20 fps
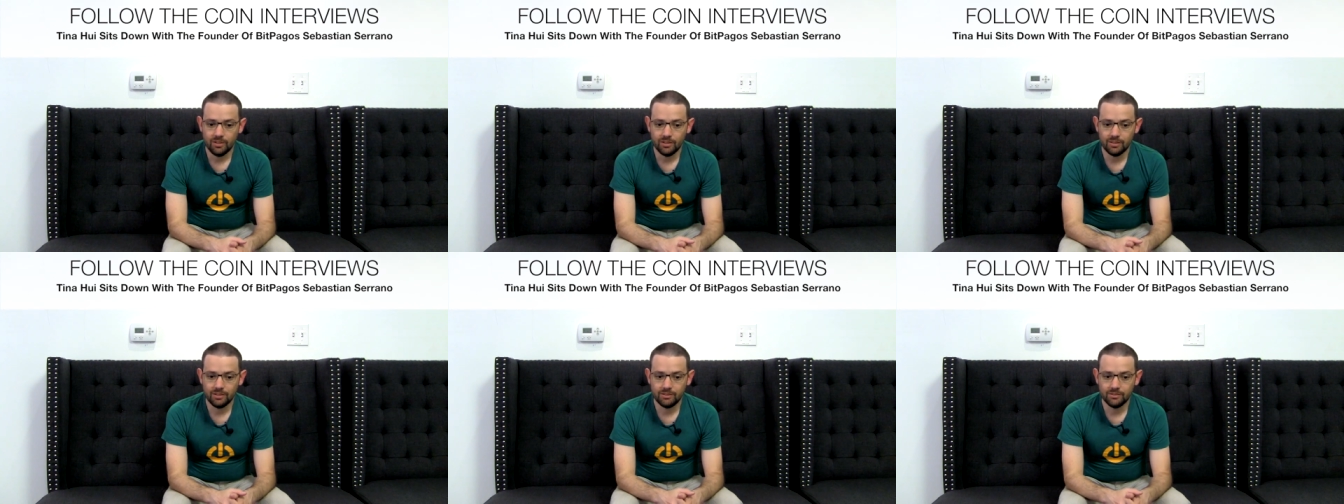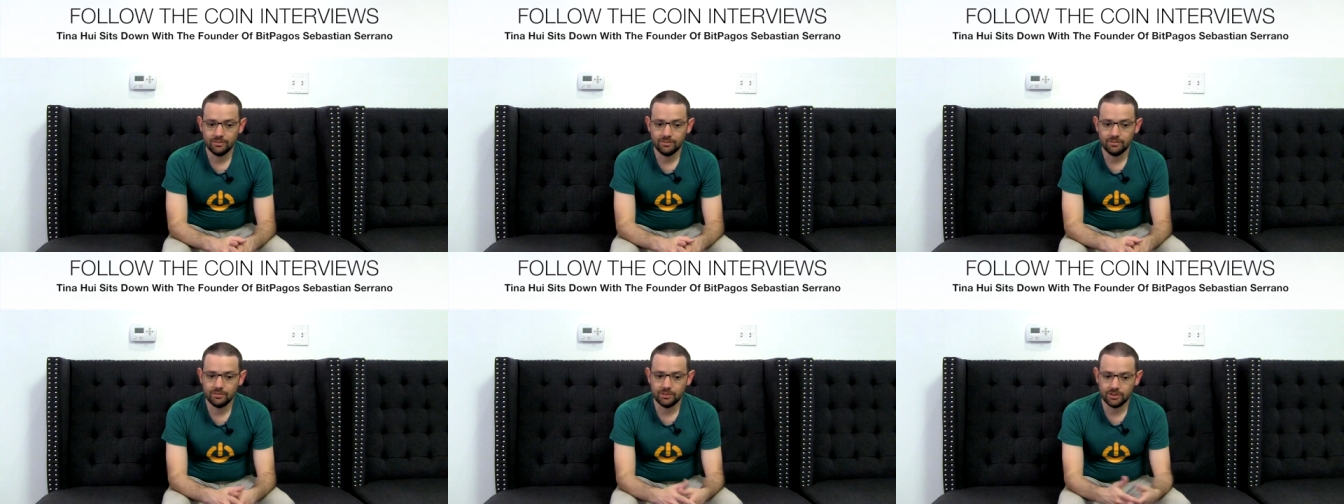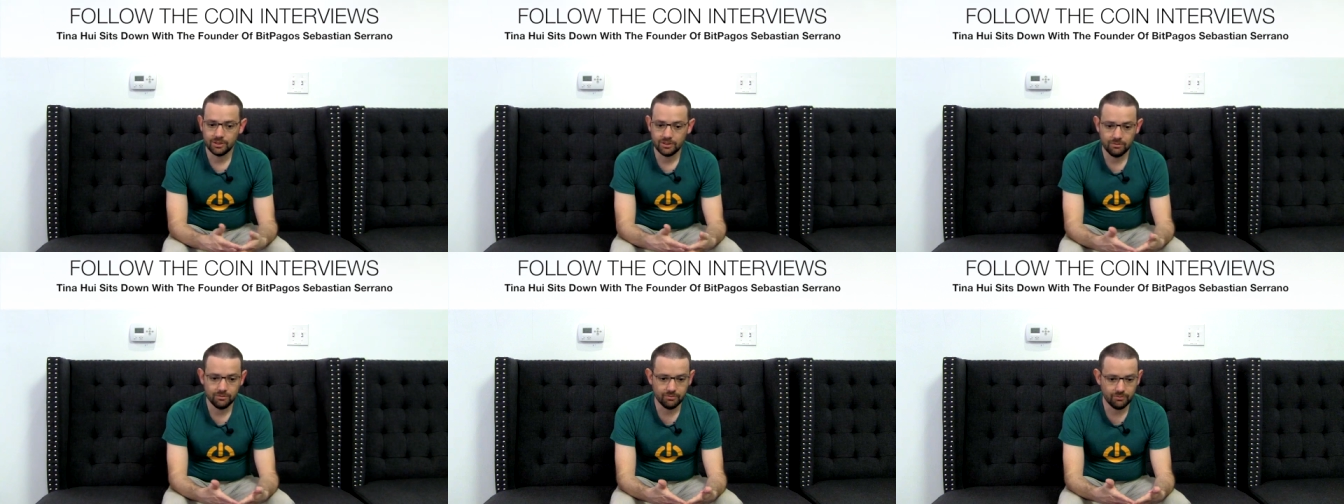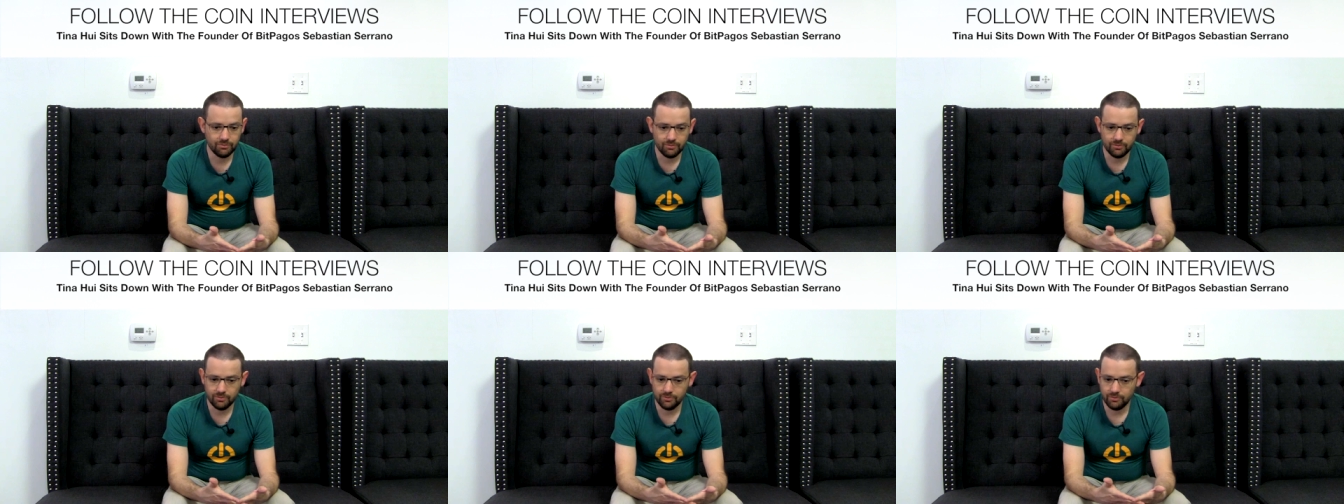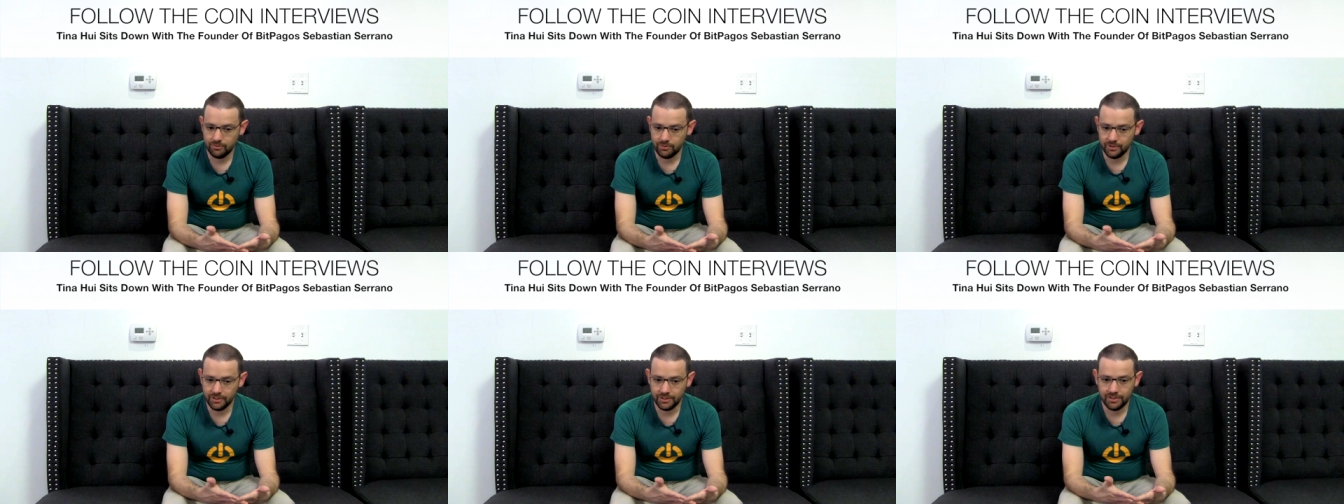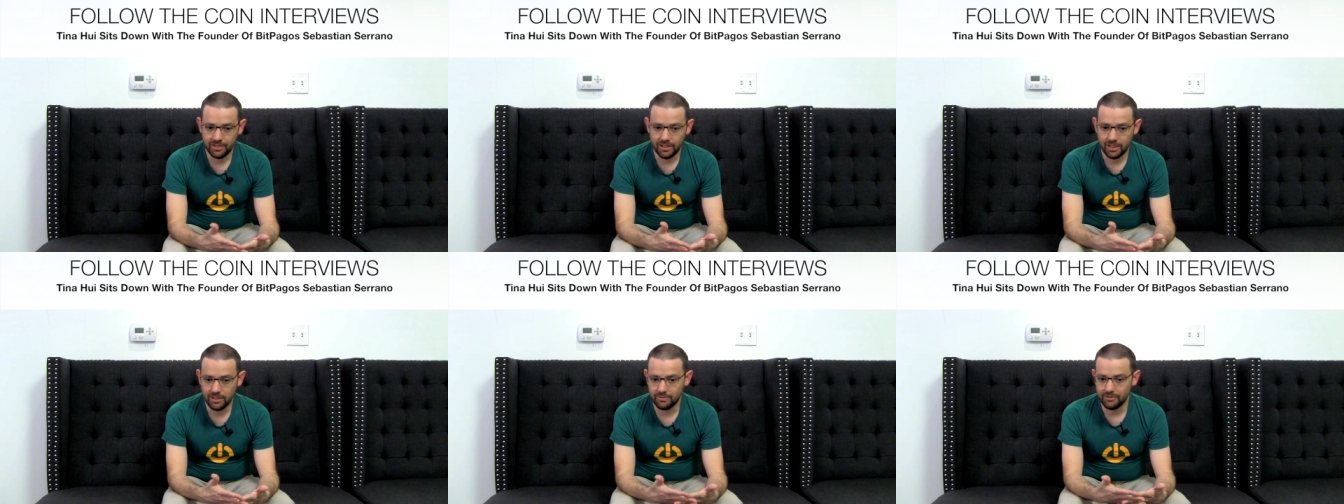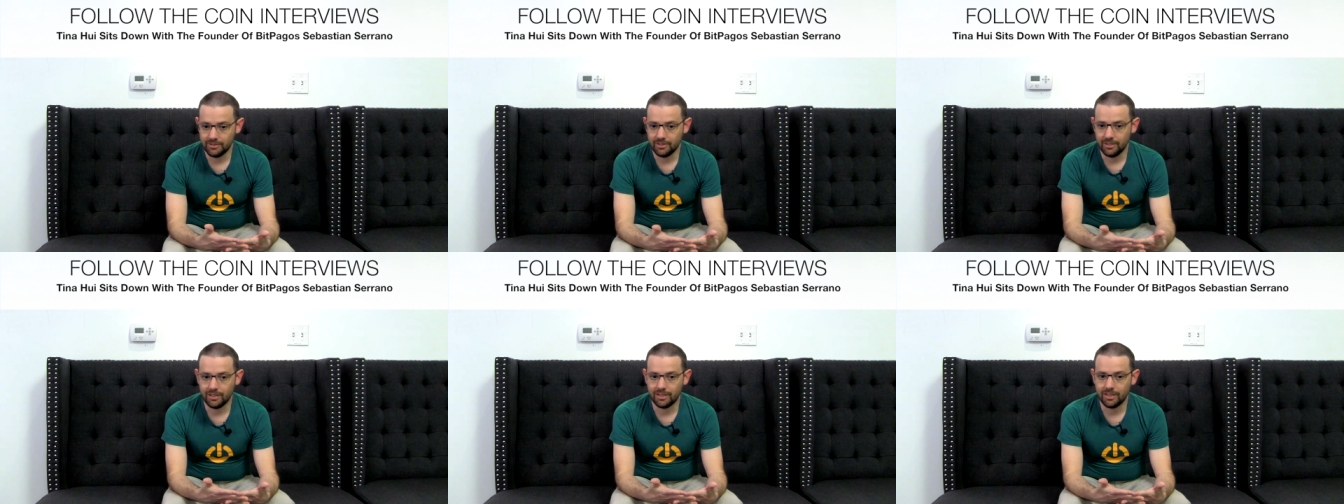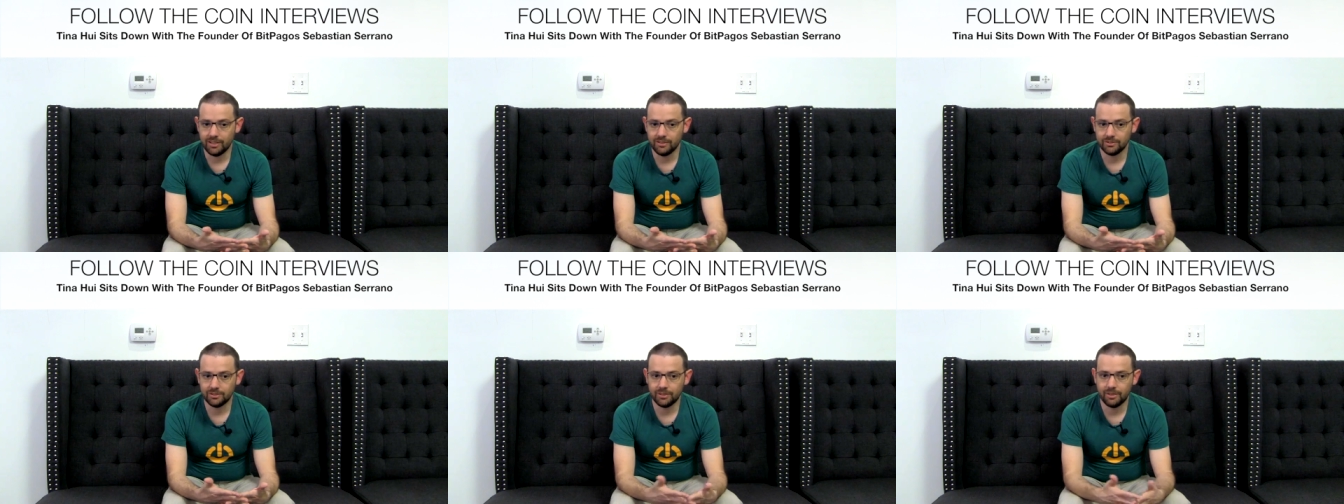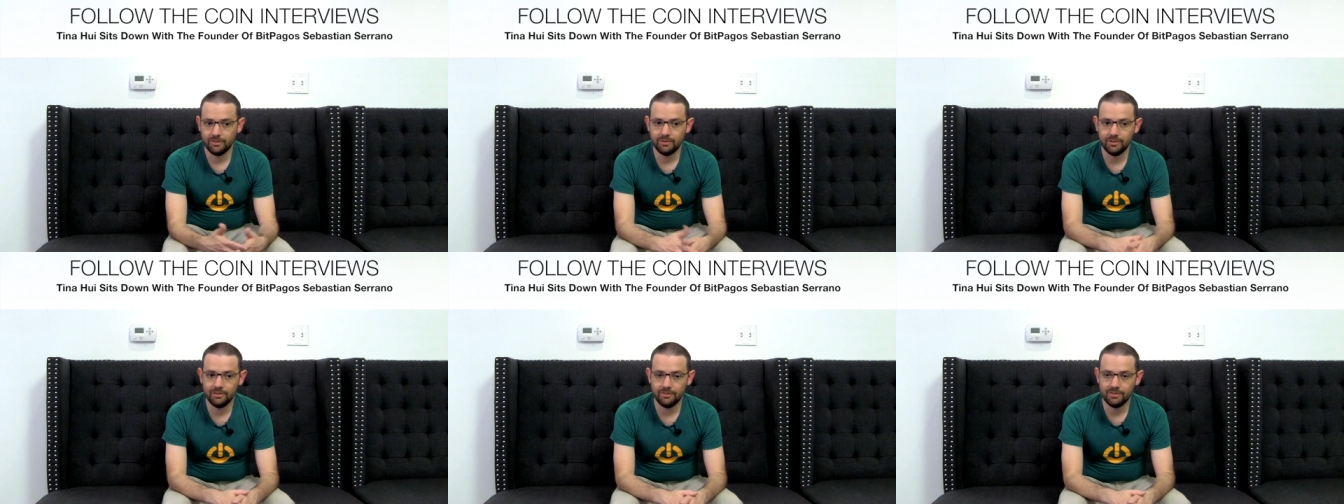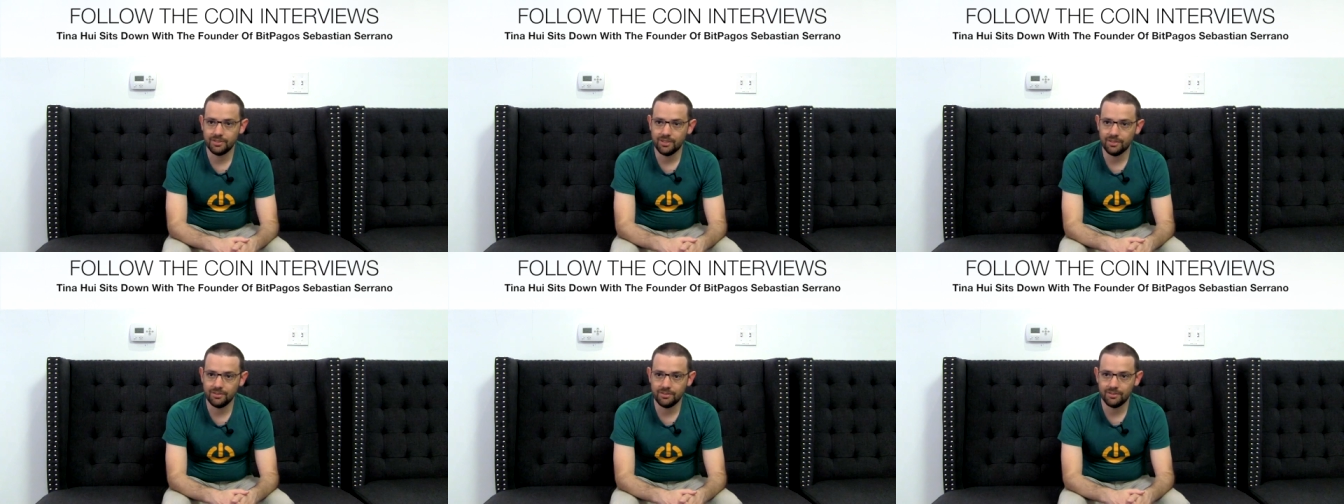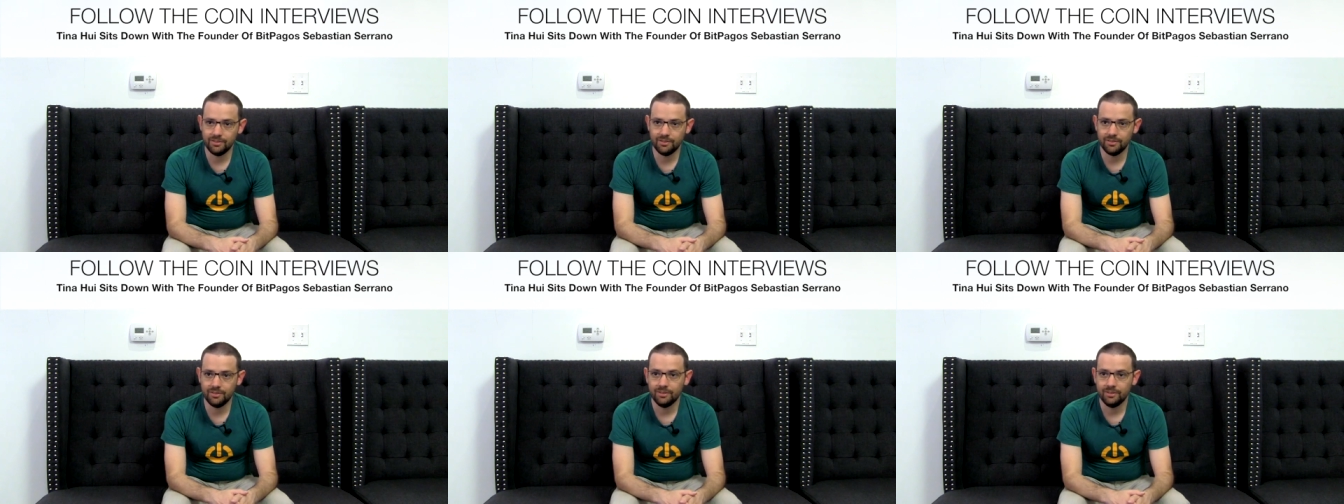and 3 times accounts have been seized